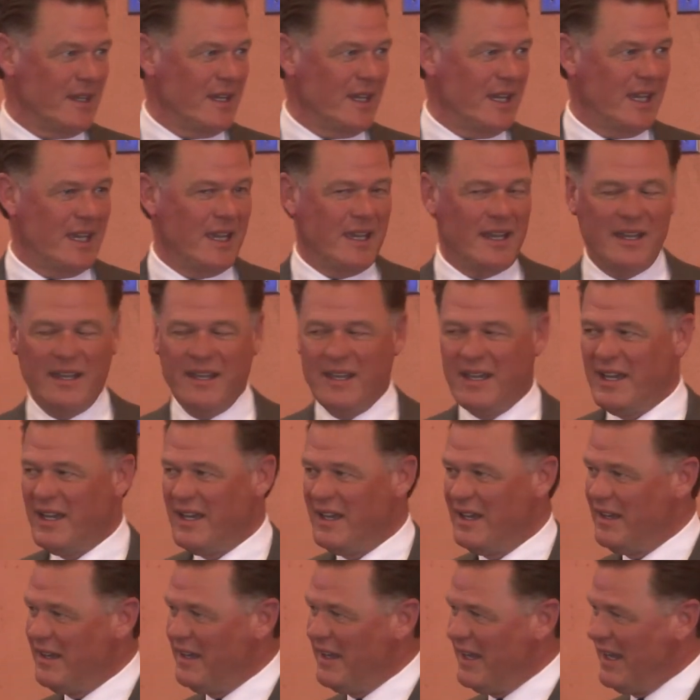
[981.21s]
And
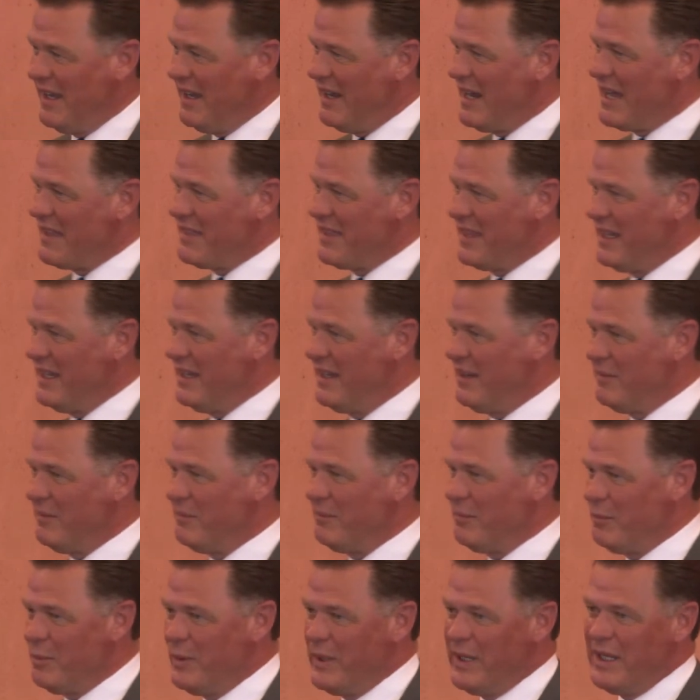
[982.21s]
I think
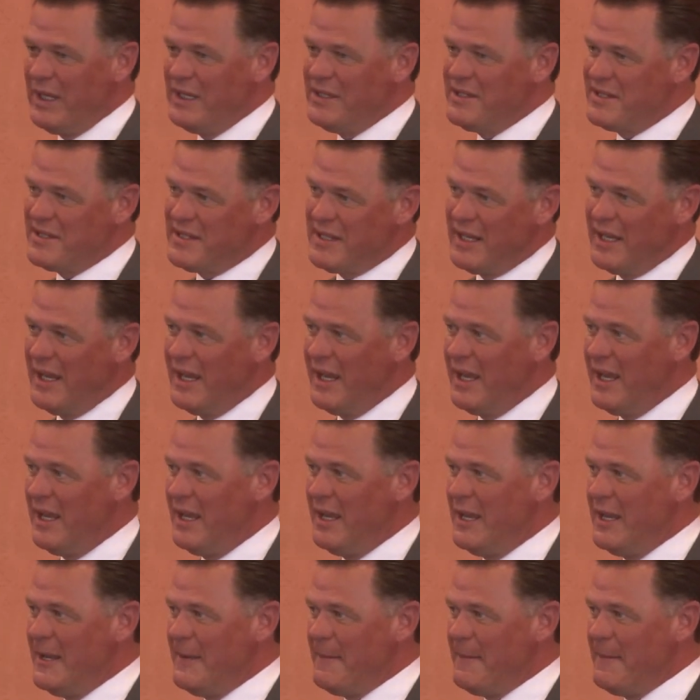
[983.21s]
we see,